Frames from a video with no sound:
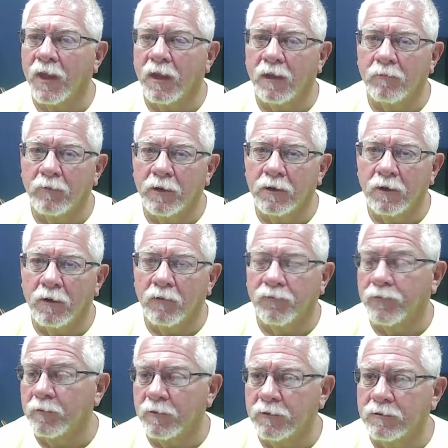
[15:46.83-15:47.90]
And we know
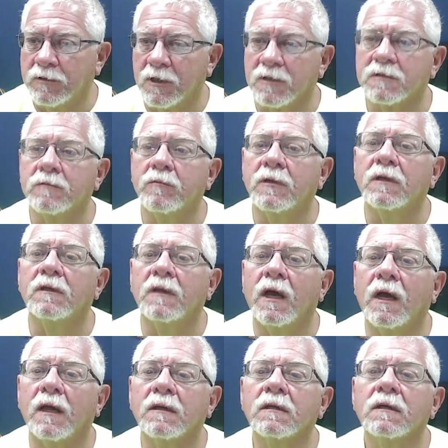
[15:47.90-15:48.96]
from the New Testament
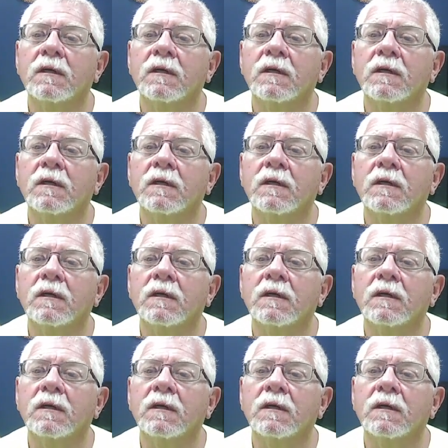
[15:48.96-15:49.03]
that